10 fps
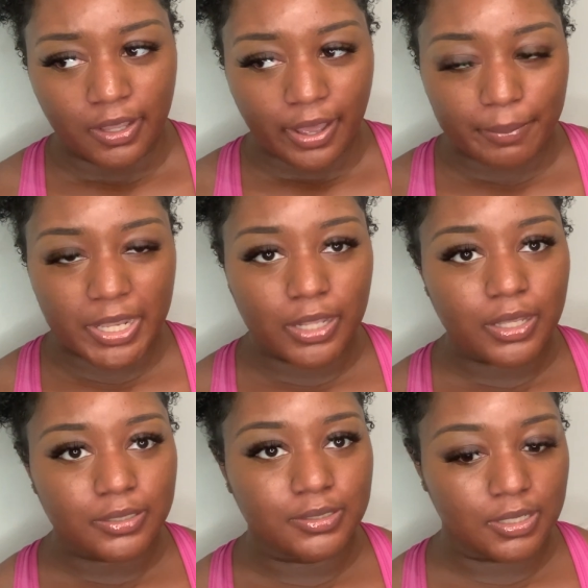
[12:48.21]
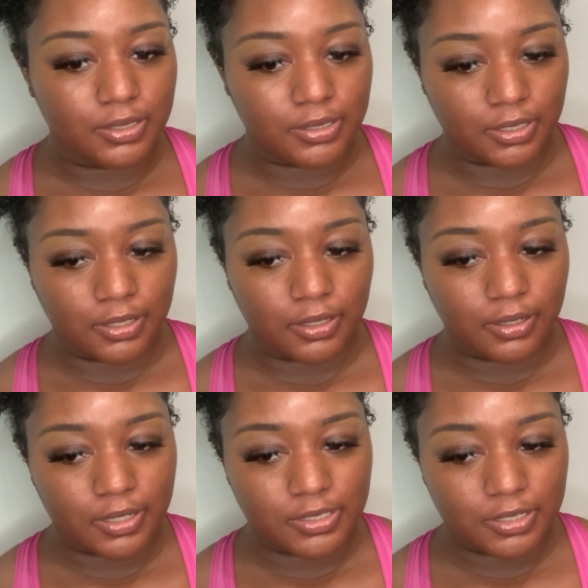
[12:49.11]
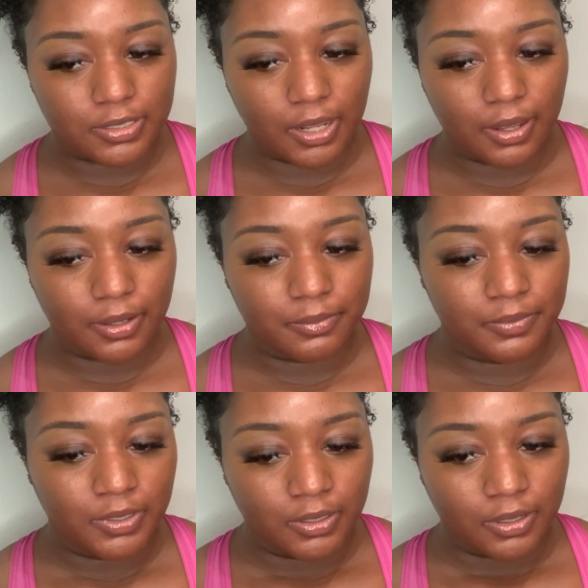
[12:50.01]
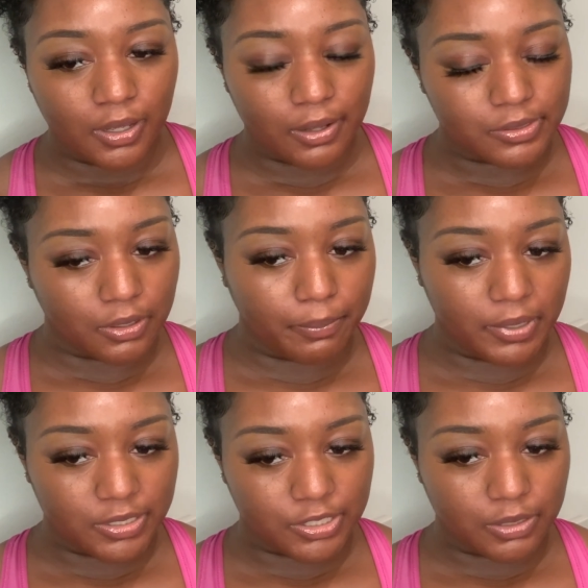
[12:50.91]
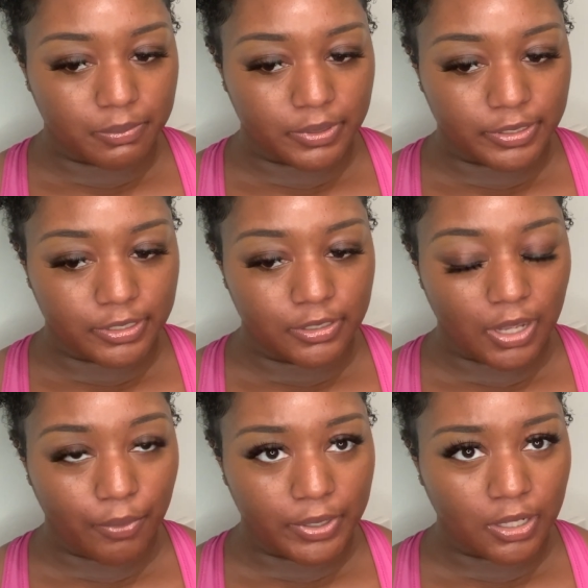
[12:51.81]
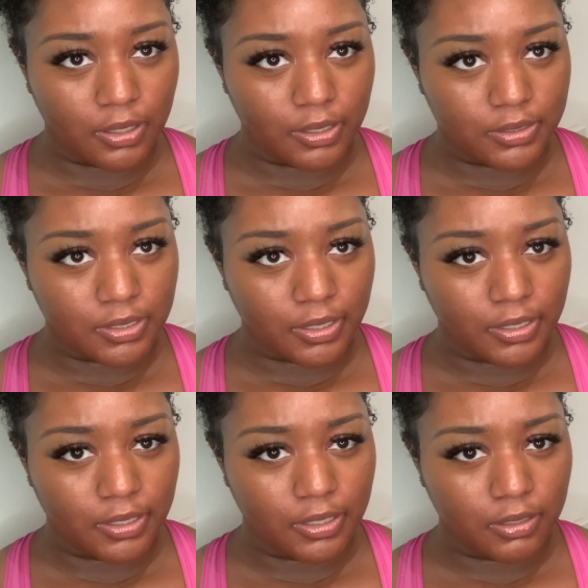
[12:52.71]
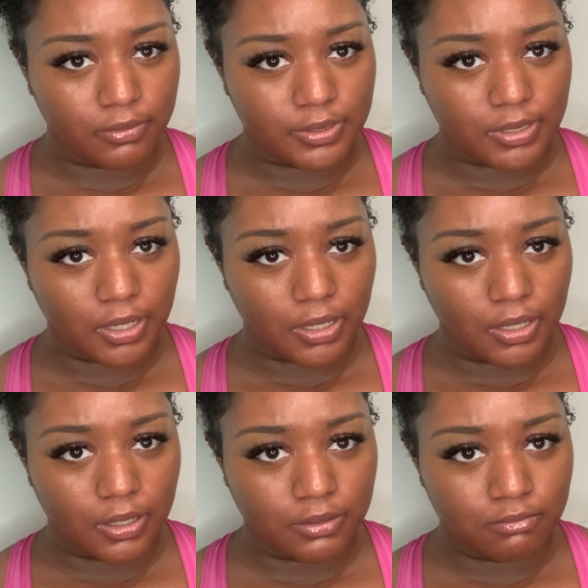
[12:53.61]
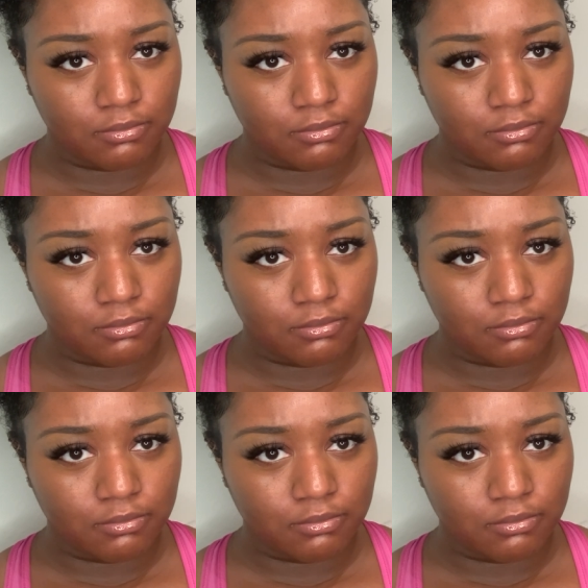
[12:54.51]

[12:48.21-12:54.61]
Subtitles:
I mean, it looked decent because at the time I was on a budget, but I went and looked at it and it was like.